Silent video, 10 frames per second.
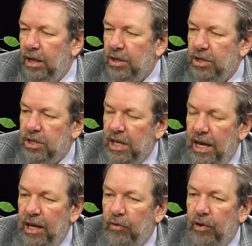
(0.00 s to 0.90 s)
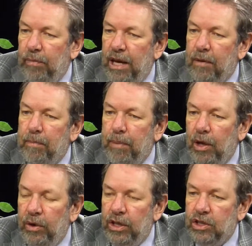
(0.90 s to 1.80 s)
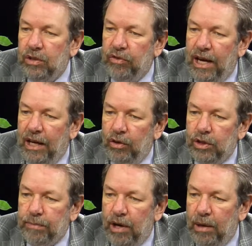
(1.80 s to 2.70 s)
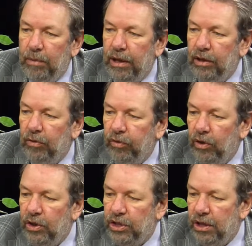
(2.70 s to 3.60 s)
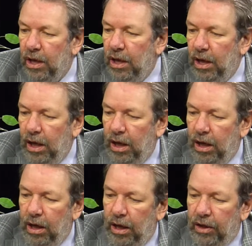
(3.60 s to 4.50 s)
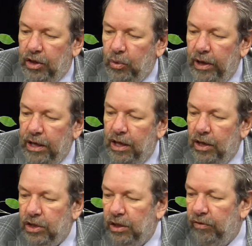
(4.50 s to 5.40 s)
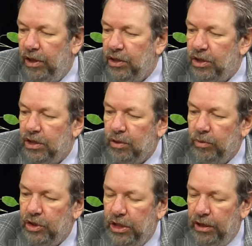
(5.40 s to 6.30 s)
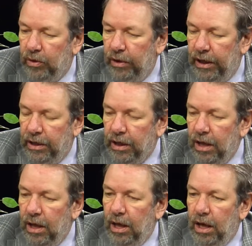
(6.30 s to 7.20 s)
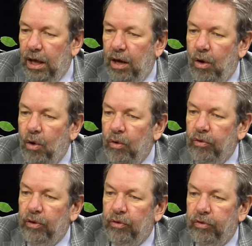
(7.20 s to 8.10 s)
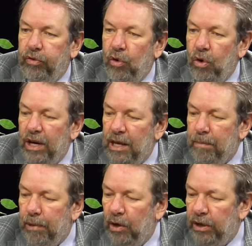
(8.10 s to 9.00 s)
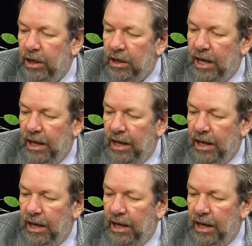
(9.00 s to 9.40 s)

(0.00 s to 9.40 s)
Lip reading: save or make billions of dollars probably in the first 3 years of this. This would generate over $40 billion